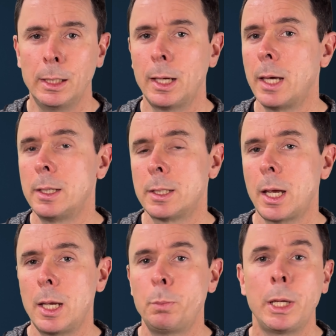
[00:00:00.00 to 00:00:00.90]
and it's
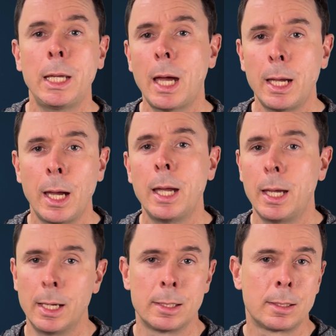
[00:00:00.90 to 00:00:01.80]
a
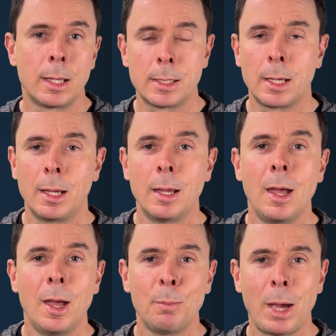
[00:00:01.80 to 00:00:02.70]
PaaS, that's a
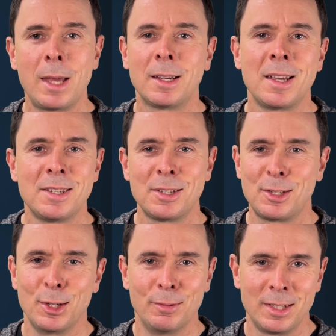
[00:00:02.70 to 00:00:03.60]
panic as a
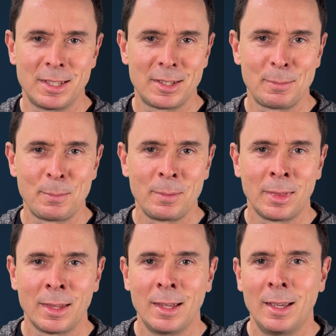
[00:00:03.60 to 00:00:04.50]
service.
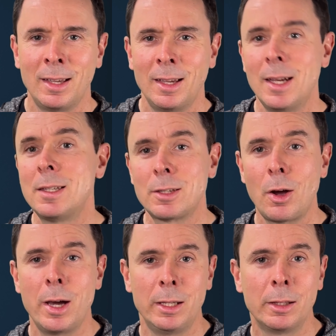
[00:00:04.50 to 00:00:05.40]
It's
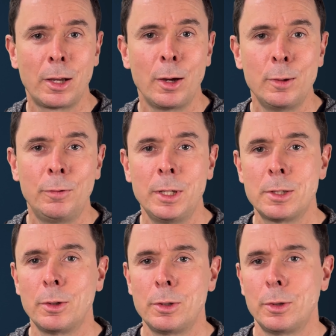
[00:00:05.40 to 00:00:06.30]
tiny, the code
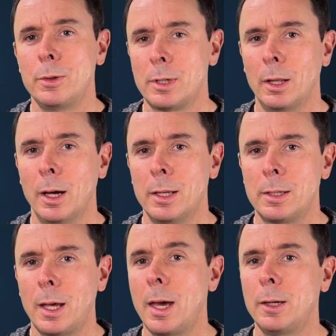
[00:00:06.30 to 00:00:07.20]
fits on 2
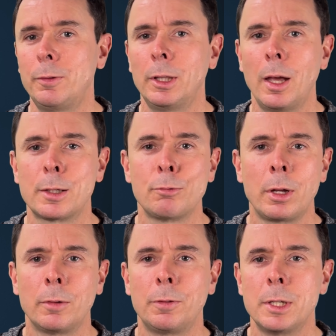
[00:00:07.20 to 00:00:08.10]
slides, and if you'd like to
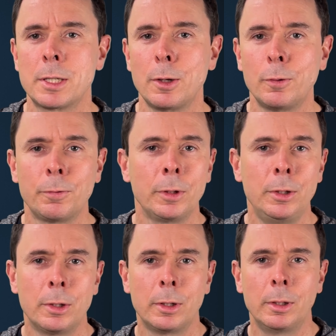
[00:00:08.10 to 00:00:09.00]
run it for yourself,
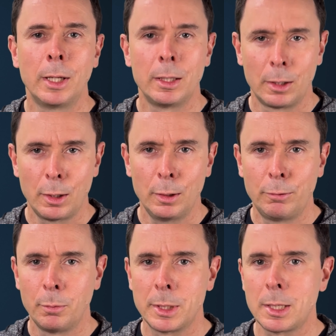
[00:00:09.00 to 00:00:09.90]
you can get the code
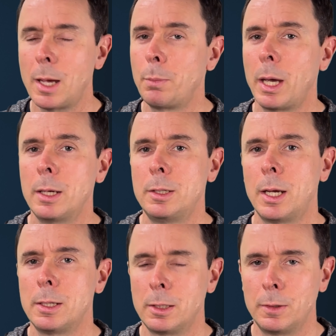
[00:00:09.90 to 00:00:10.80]
from the same page
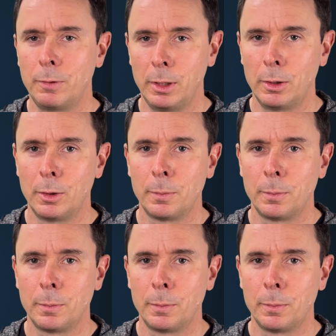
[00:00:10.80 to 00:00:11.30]
as this video.